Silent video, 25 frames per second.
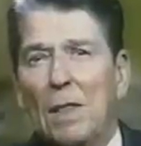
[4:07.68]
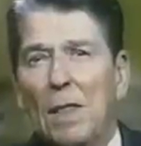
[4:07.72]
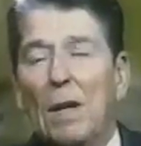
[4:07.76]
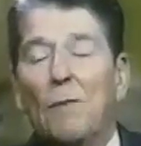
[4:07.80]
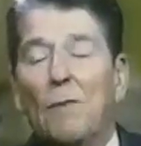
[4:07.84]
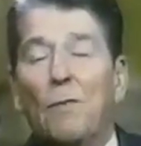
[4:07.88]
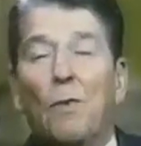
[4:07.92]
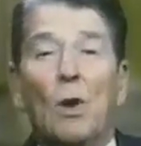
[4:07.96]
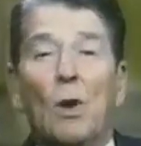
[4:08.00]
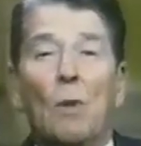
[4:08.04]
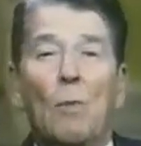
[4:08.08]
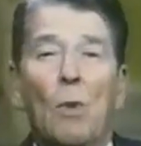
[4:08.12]

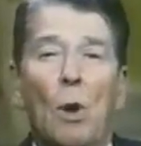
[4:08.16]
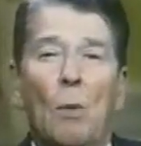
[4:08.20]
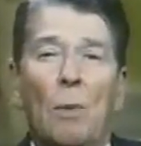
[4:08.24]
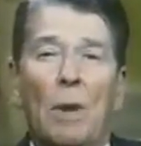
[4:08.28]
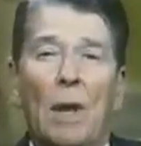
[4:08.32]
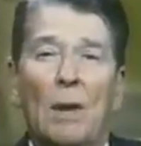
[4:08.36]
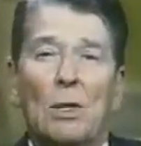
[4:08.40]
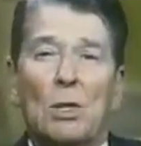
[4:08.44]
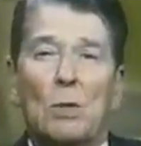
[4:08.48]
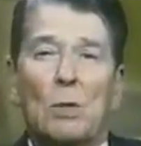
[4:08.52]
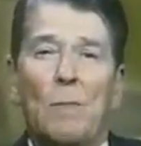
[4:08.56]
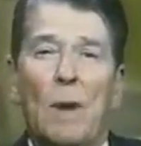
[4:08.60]
Think for a
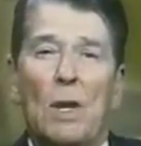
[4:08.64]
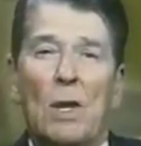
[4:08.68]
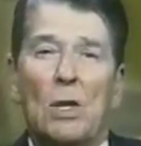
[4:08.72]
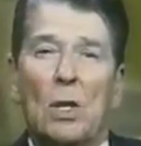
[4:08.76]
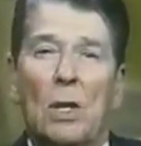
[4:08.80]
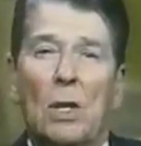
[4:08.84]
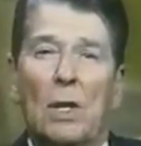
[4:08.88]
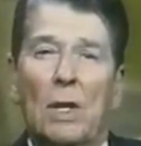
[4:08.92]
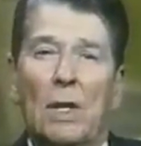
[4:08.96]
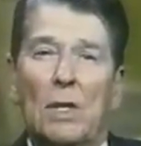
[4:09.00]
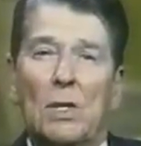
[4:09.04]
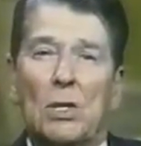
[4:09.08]
moment how
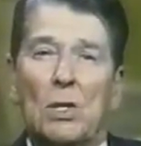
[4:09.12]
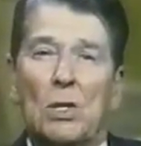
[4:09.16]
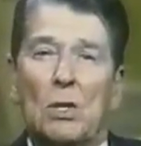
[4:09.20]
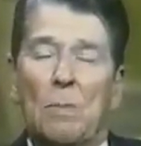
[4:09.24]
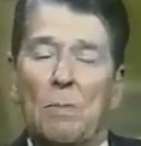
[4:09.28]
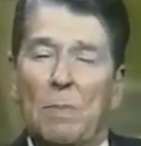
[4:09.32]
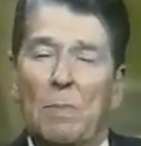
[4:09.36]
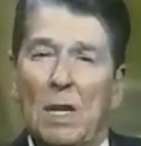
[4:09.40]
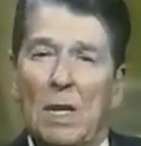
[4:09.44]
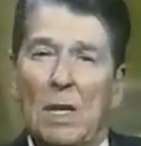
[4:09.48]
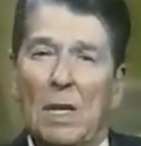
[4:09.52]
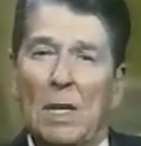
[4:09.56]
special it is
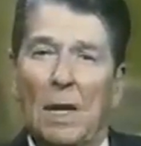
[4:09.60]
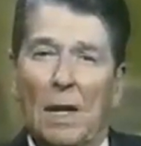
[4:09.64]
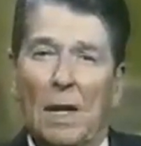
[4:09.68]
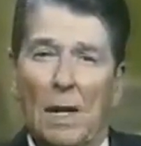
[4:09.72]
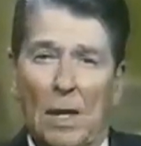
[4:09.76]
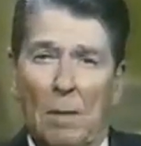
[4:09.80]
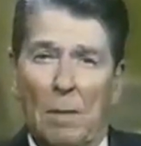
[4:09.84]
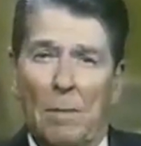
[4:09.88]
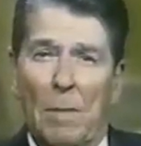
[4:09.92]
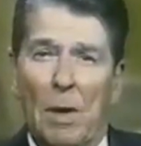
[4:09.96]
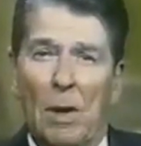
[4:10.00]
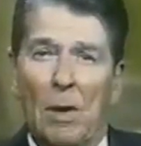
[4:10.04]
to be
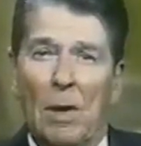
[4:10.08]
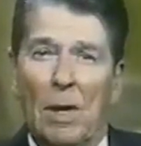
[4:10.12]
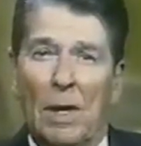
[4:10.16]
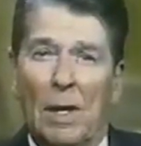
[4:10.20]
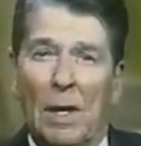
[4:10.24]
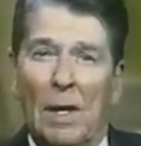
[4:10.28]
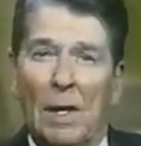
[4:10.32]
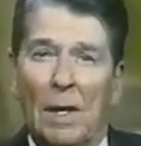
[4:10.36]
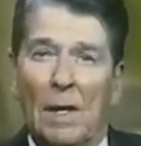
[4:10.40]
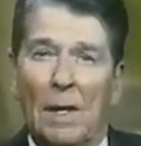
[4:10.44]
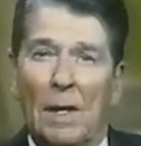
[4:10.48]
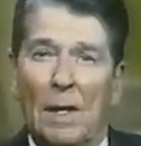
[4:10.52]
an
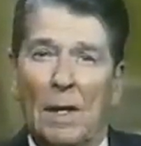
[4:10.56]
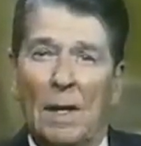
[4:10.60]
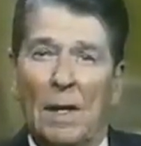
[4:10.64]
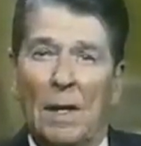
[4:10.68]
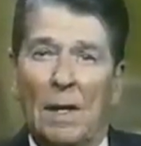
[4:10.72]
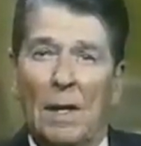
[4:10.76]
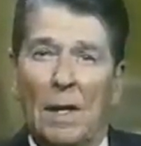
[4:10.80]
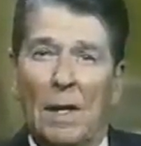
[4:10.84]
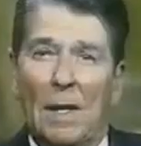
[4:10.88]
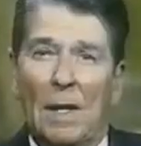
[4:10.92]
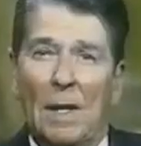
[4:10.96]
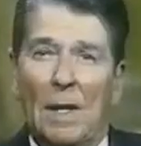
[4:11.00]
American.
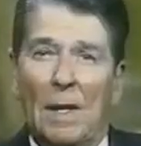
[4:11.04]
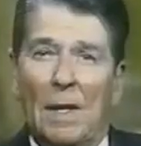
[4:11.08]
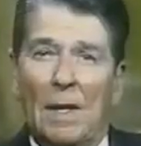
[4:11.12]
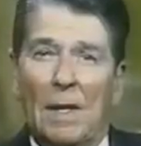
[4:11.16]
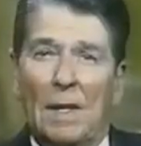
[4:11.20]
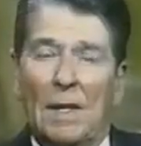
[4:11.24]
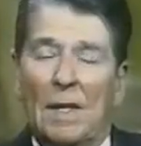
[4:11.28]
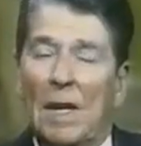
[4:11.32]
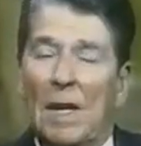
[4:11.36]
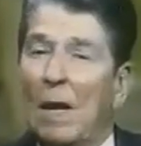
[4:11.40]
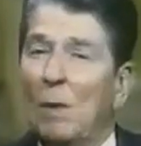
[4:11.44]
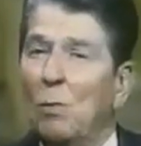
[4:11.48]

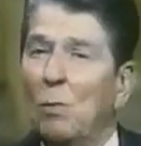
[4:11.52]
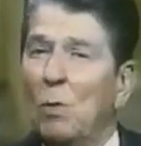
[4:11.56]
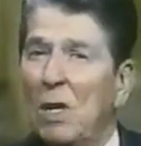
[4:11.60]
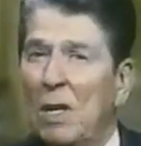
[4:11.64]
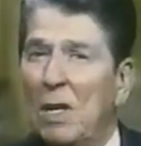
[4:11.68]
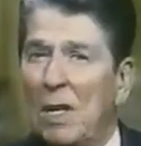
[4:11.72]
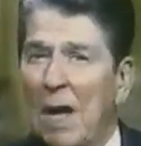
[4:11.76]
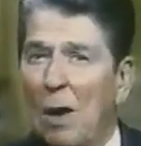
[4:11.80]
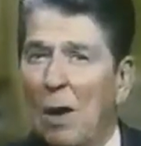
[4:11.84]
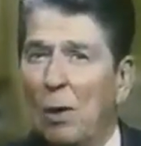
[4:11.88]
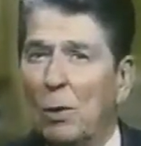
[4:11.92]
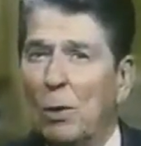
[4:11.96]
Can
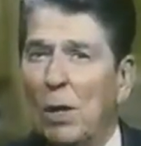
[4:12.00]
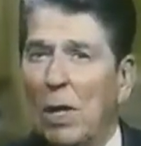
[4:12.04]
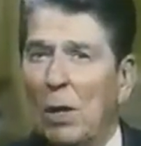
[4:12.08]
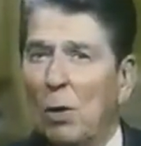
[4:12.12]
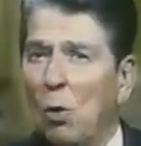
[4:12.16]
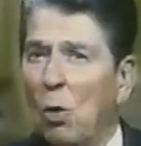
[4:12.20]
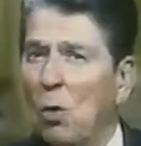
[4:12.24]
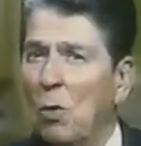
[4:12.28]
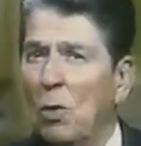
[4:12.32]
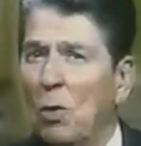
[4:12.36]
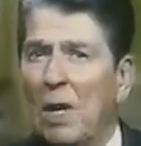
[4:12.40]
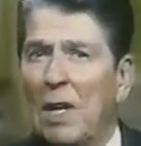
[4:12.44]
we doubt
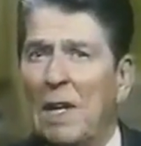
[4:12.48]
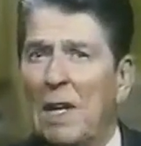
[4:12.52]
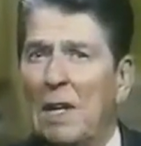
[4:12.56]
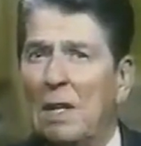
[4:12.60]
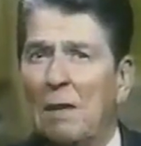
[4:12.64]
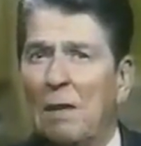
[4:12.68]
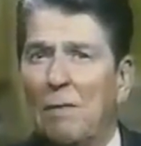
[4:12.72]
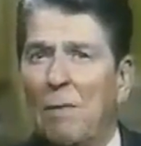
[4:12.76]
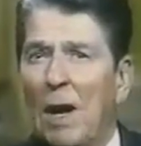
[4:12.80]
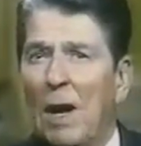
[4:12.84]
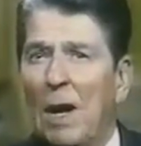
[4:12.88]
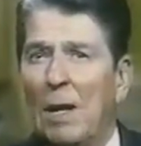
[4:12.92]
that
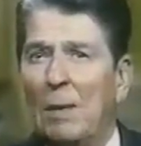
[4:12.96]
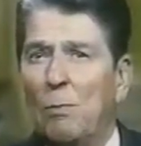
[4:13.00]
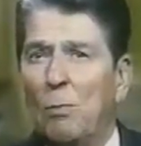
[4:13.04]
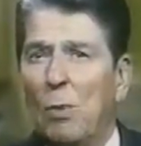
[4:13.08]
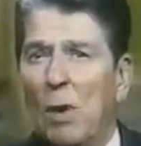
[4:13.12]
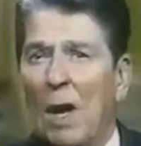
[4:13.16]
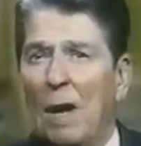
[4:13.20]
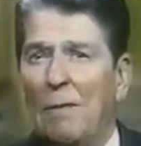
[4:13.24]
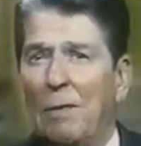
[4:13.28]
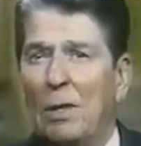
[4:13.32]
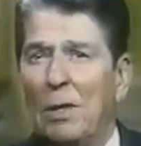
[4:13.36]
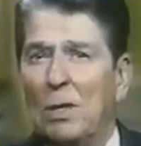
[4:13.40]
only a
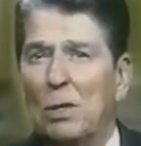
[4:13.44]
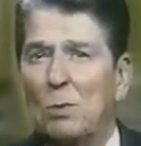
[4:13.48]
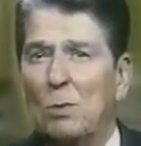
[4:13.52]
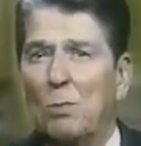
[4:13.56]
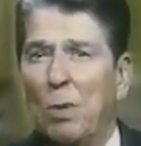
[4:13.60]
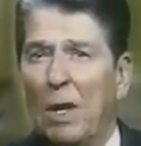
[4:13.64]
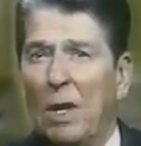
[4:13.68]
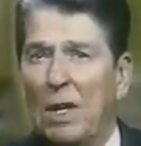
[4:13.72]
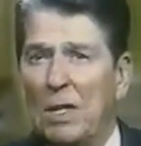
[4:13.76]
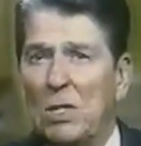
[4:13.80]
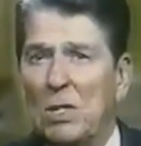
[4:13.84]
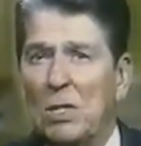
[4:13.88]
divine
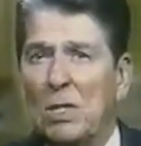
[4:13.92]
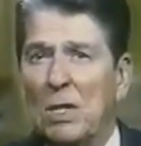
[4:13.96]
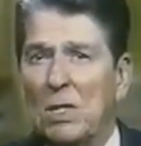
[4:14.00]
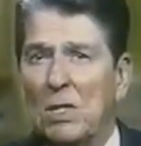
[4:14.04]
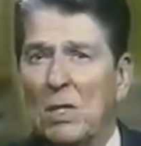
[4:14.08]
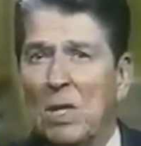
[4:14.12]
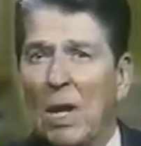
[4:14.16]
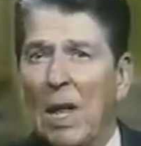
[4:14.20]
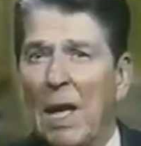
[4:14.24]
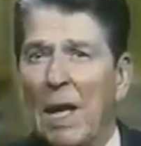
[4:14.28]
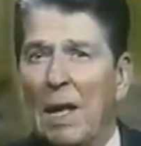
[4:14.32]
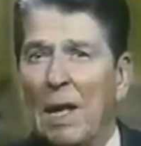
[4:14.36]
providence placed
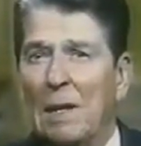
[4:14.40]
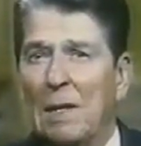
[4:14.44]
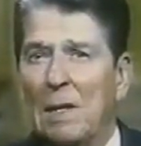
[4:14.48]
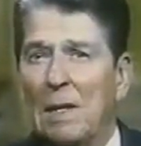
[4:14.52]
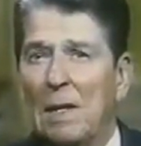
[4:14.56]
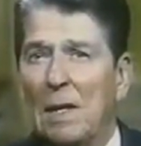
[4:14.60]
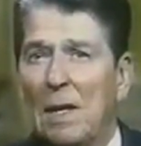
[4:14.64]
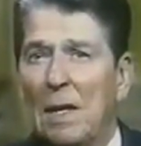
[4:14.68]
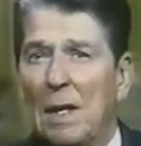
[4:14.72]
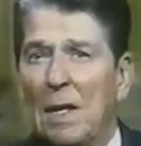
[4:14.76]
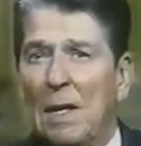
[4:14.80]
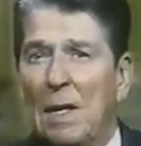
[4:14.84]
this
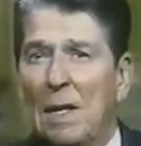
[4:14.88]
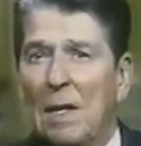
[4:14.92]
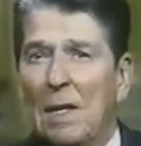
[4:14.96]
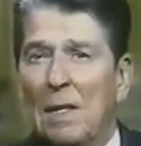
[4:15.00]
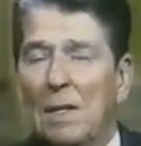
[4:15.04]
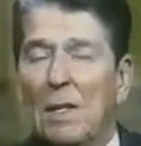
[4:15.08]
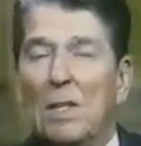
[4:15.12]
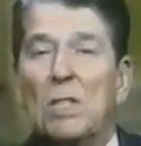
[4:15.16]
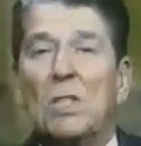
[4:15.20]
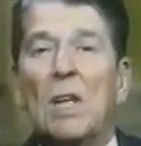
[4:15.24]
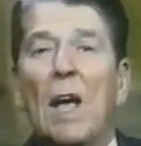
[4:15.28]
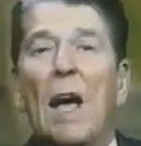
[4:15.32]
land,
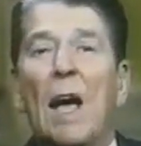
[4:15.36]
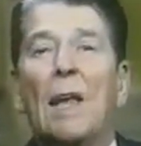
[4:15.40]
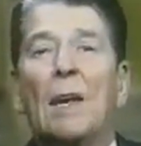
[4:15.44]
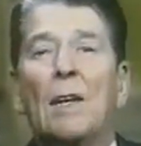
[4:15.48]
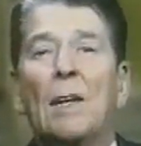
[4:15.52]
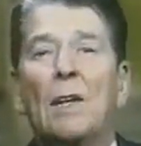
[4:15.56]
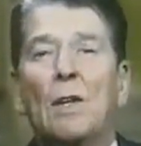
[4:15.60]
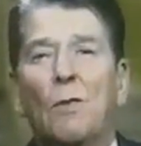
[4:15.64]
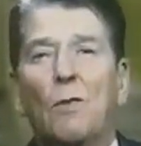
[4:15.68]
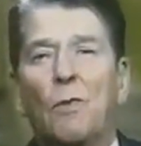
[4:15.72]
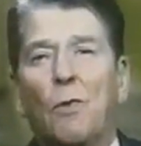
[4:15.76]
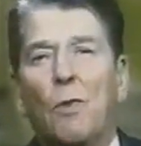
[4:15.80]
this
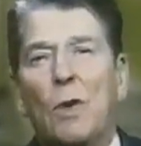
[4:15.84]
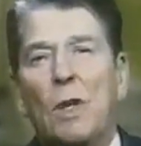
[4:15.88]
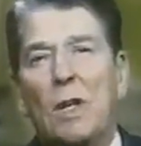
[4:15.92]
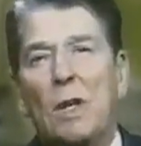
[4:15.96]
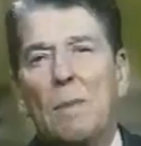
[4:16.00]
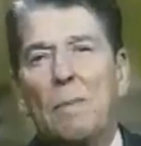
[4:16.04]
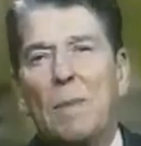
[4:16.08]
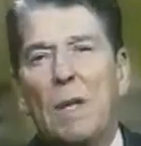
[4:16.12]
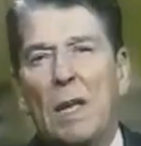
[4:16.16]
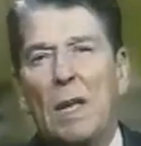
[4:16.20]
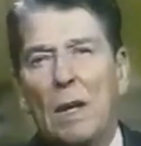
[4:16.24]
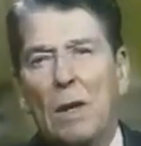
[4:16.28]
island of
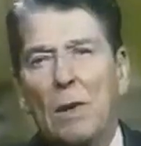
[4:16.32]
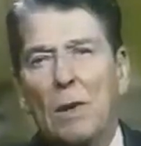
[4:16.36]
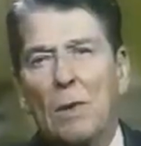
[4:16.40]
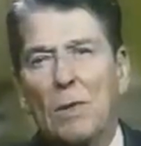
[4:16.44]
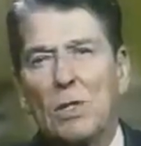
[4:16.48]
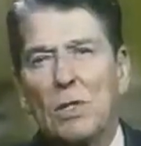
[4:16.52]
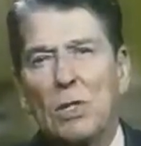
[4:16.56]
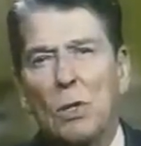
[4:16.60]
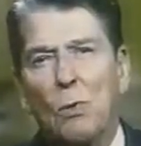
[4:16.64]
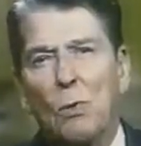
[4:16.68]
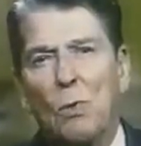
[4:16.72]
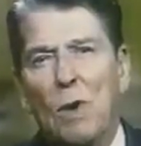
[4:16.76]
freedom,
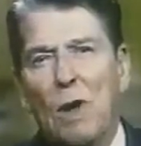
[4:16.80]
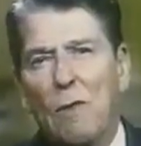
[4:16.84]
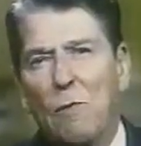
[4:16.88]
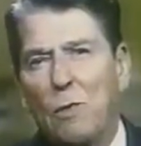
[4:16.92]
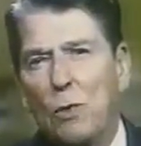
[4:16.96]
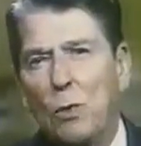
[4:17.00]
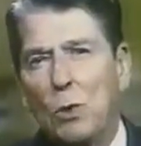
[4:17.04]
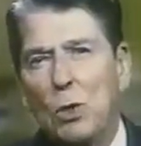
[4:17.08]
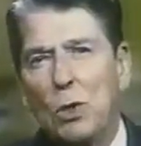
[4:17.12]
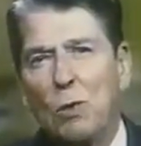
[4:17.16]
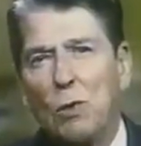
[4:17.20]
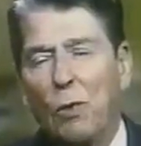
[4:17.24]
here as a
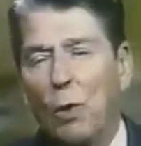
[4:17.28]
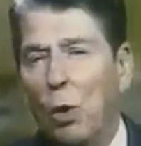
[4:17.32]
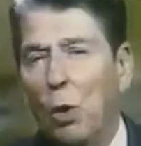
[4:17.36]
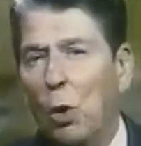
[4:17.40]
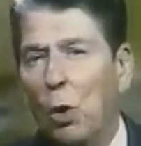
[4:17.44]
refuge